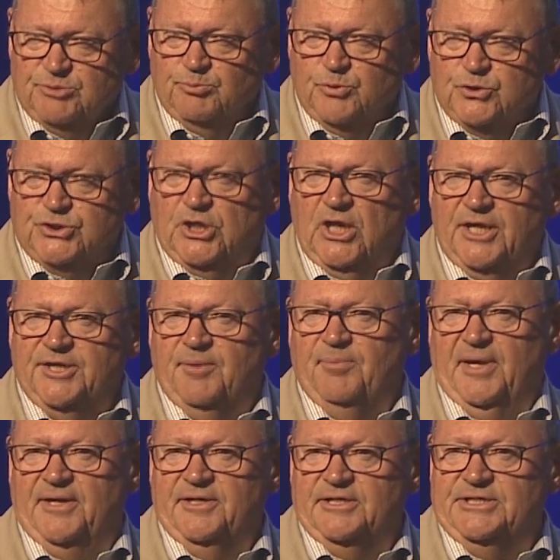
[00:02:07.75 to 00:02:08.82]
musical
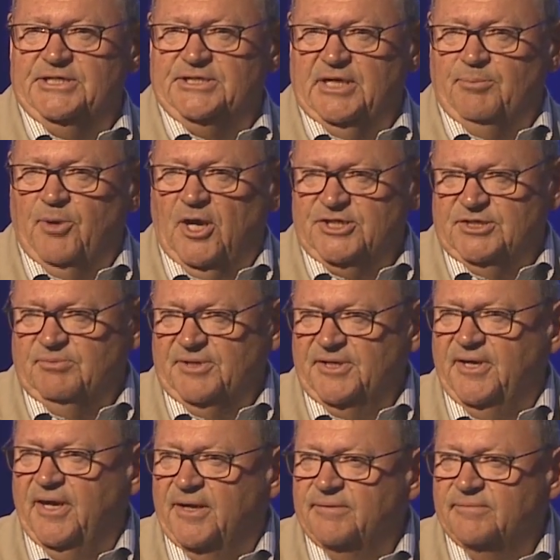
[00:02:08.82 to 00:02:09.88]
independence as they possibly
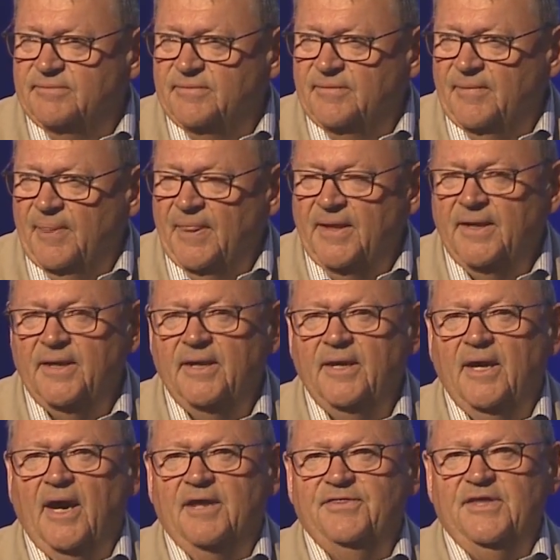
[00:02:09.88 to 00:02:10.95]
can.
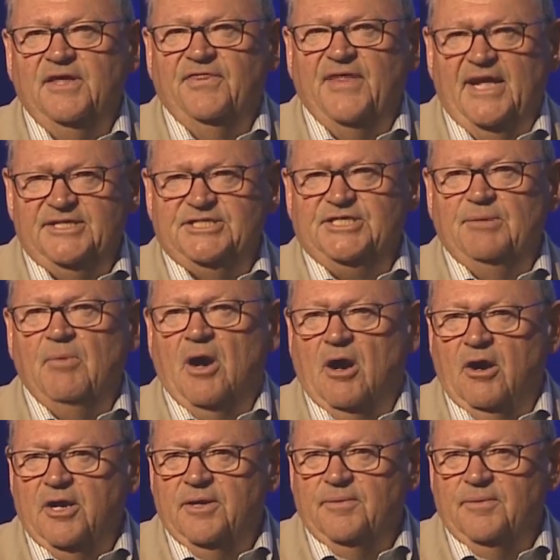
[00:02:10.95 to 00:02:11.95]
I think that's the mark.